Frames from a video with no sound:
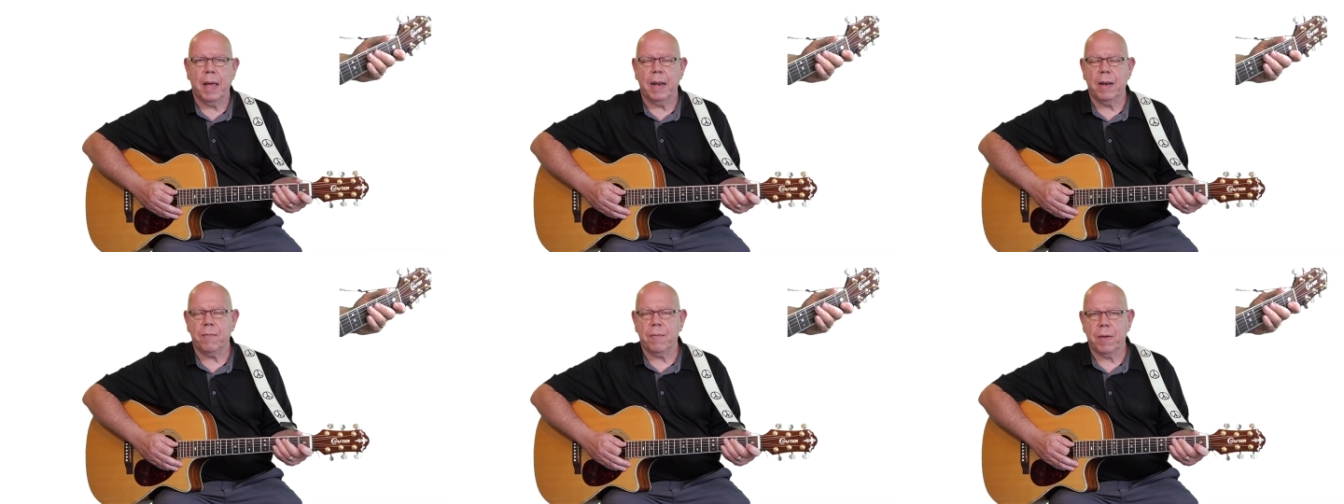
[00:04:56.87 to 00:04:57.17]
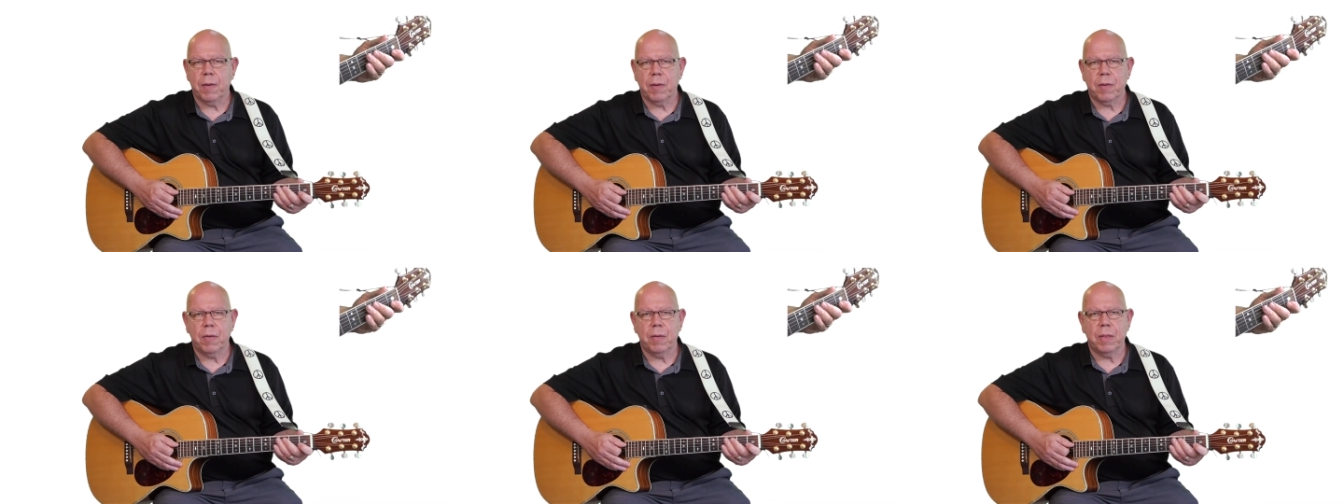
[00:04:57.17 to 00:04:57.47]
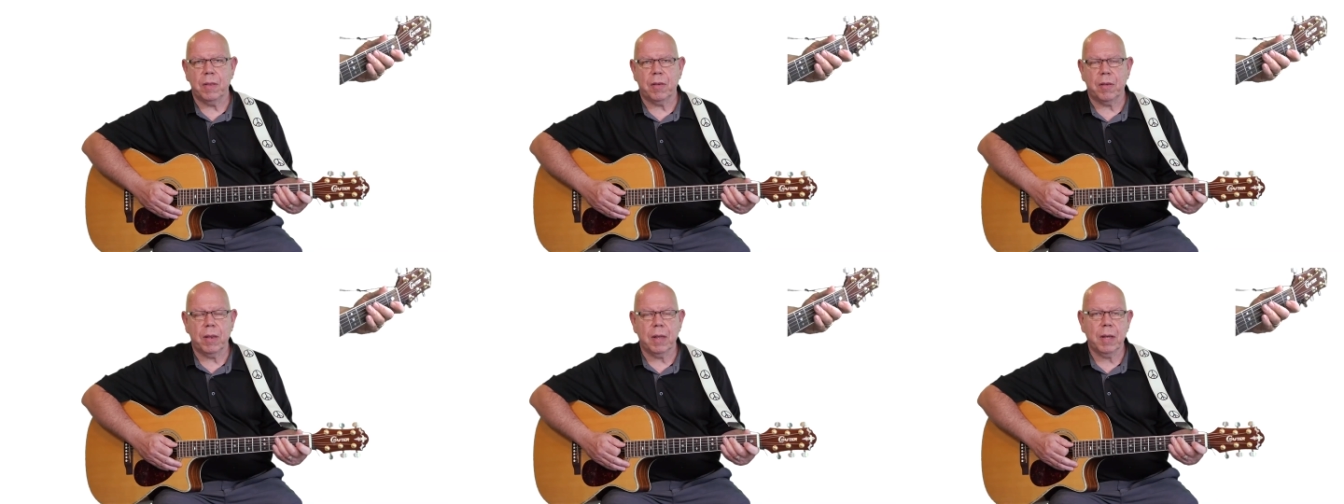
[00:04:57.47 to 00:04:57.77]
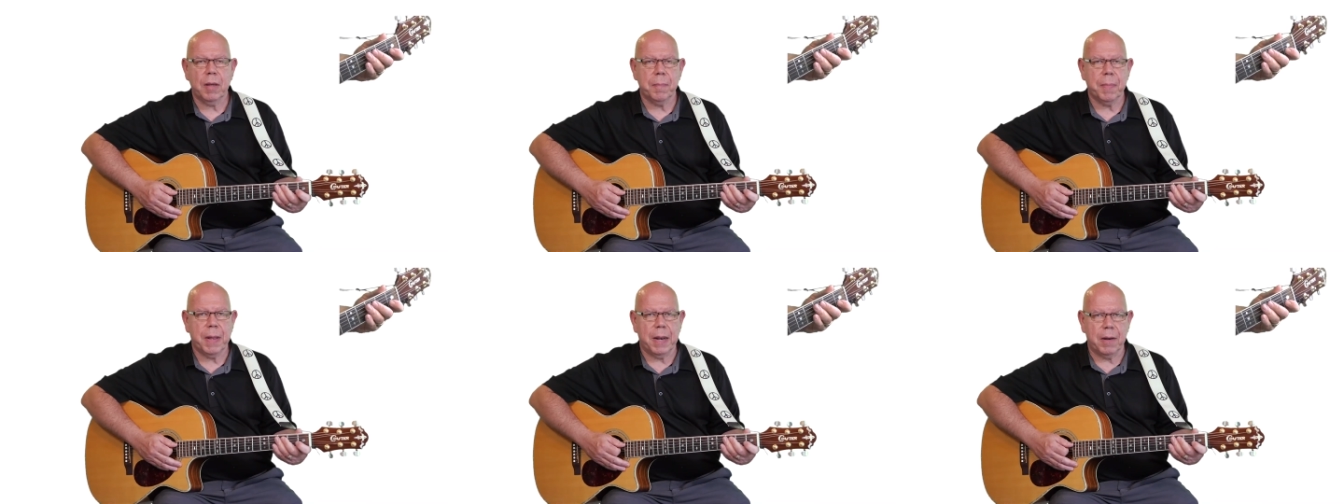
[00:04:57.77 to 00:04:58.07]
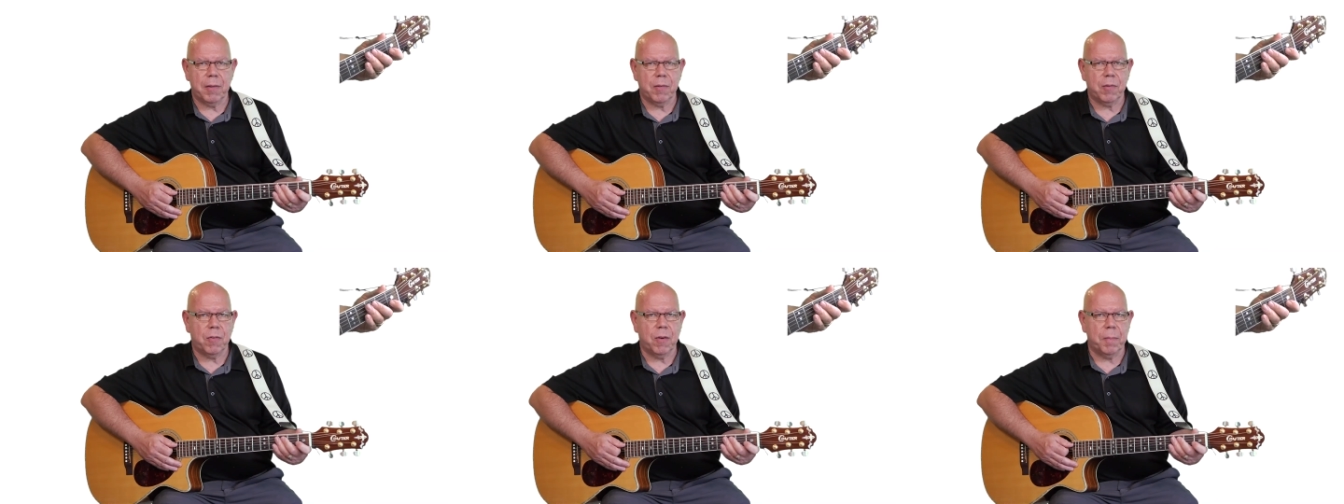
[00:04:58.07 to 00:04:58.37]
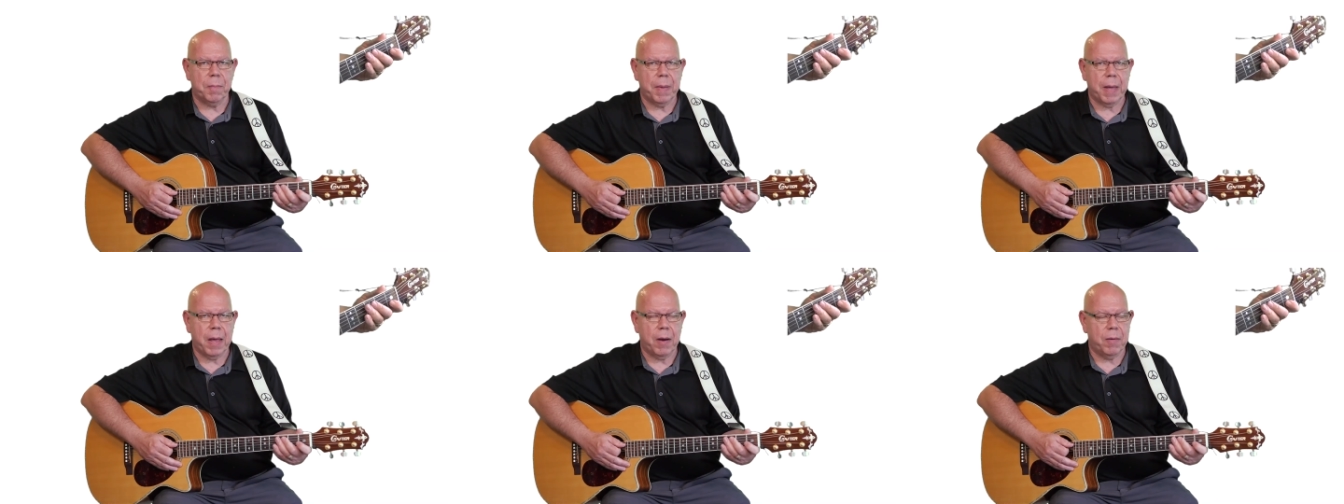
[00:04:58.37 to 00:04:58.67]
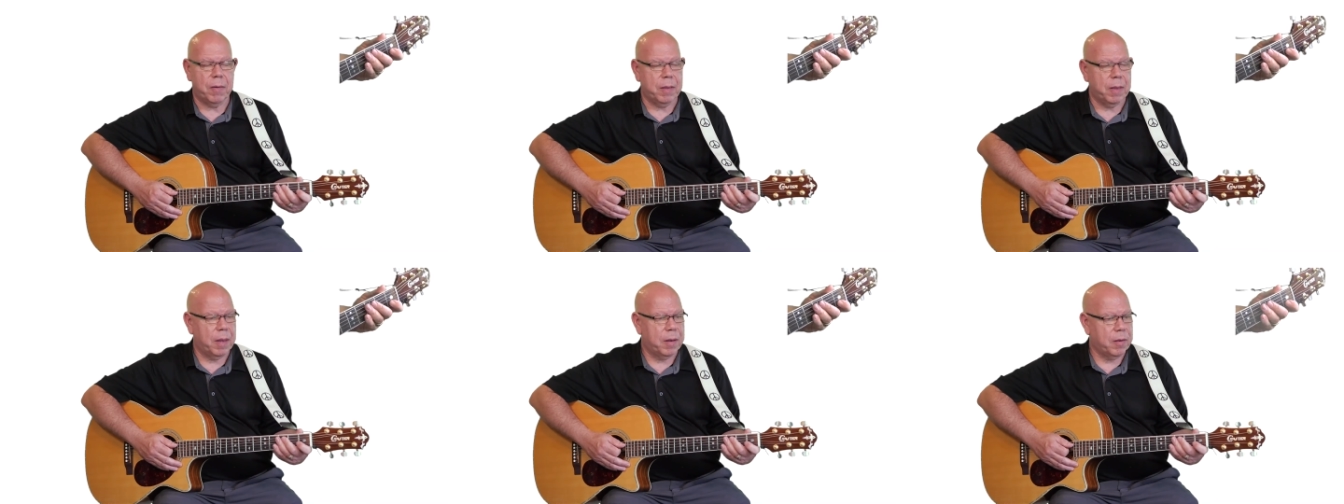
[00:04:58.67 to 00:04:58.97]
And if I was doing the syncopated strum
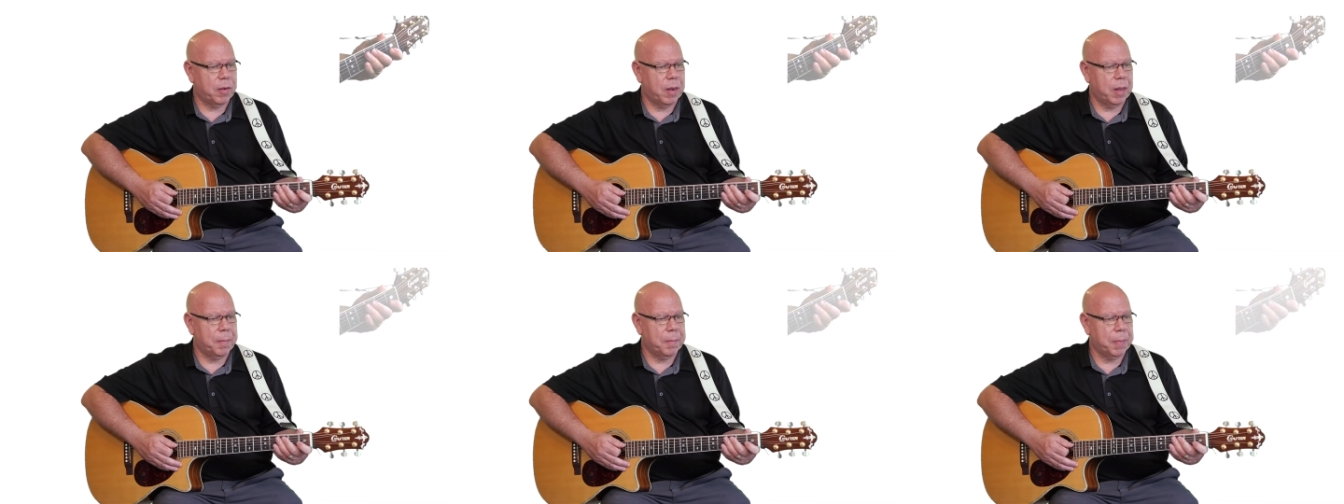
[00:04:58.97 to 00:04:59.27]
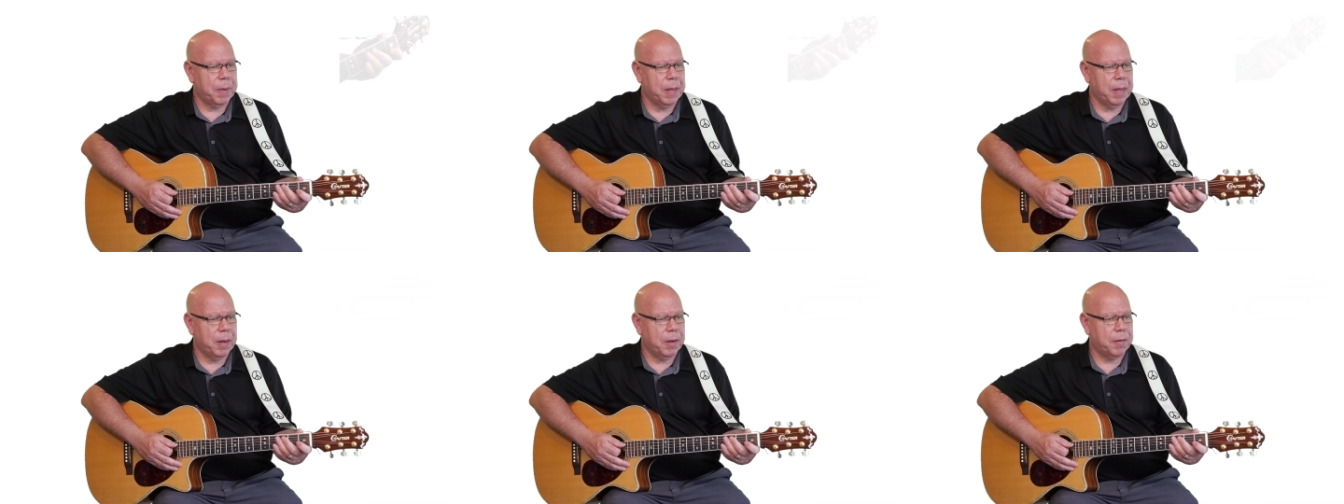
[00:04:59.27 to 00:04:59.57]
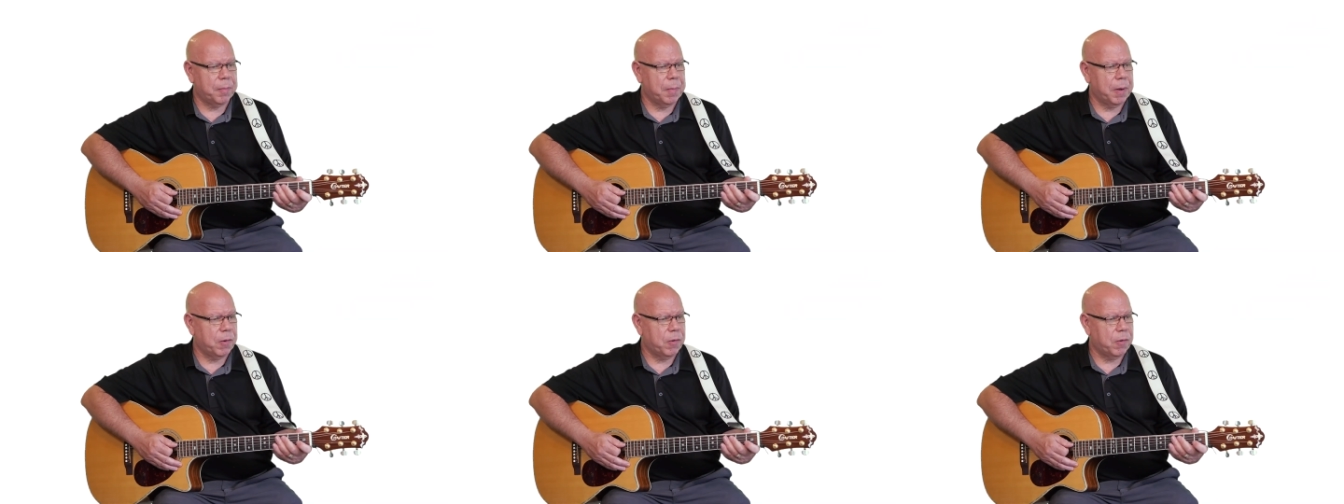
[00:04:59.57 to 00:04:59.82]
pattern in that same place,